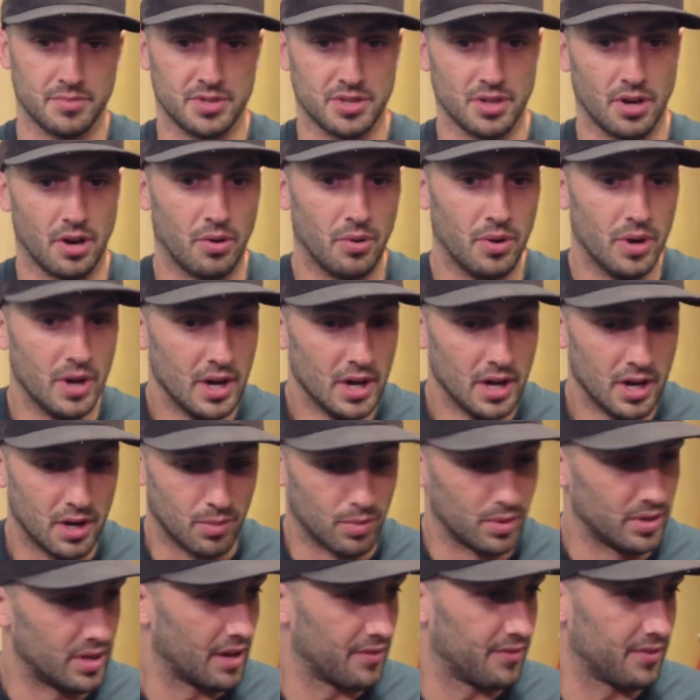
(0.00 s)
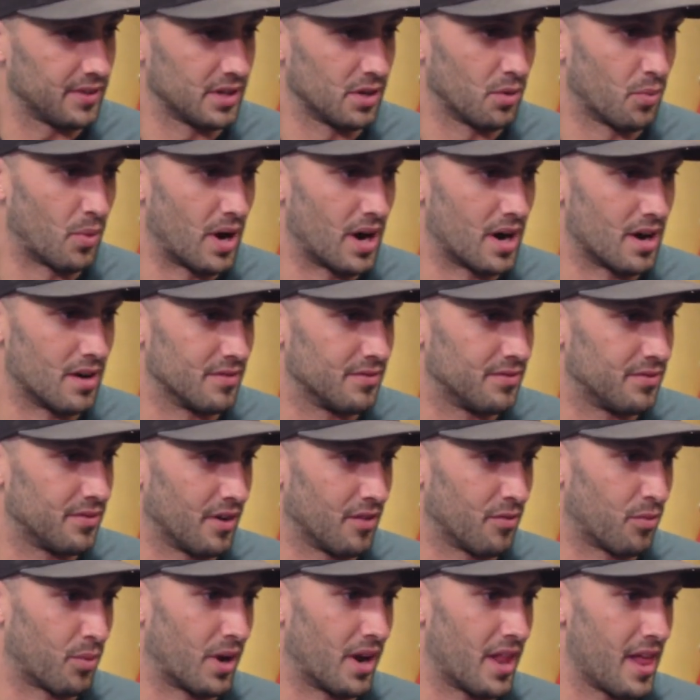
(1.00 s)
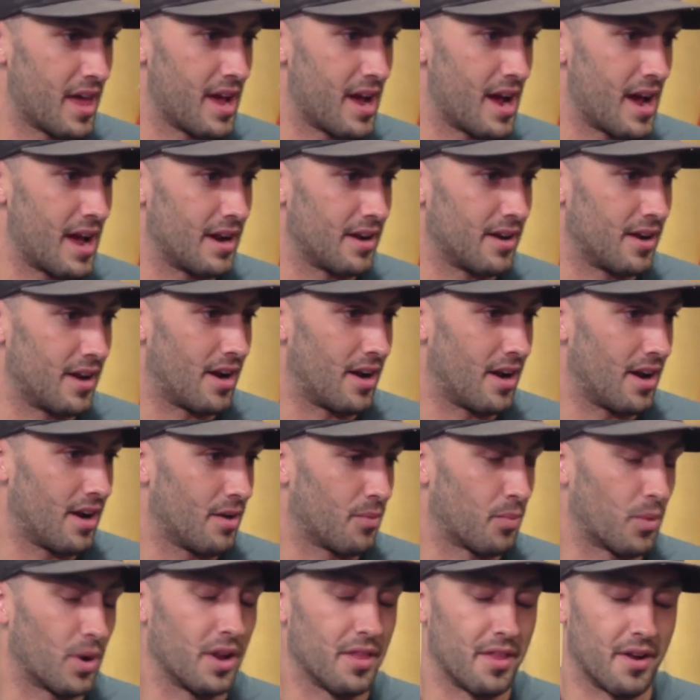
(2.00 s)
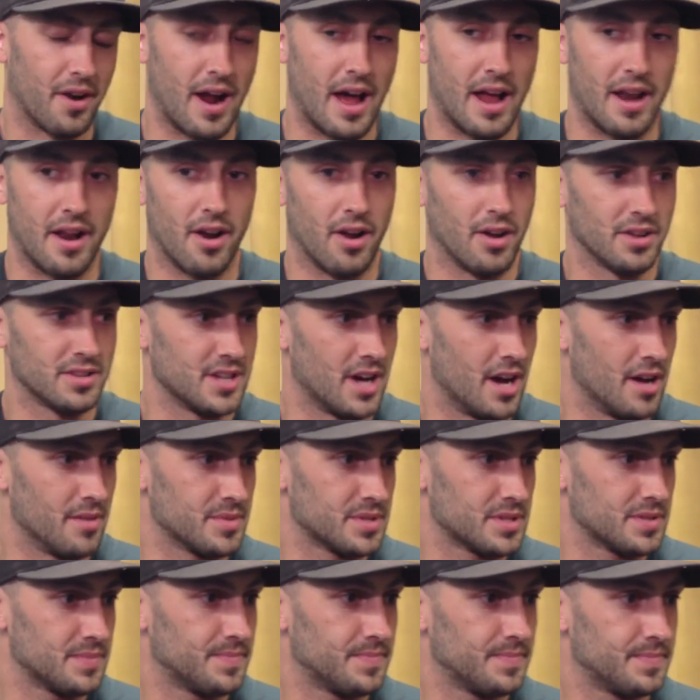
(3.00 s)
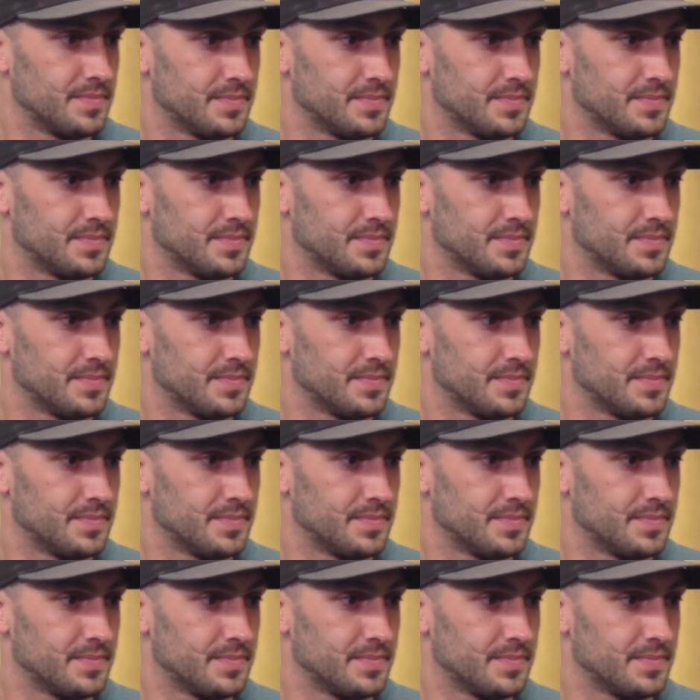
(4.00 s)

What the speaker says: So we're definitely aware of where they at, where they're at all times.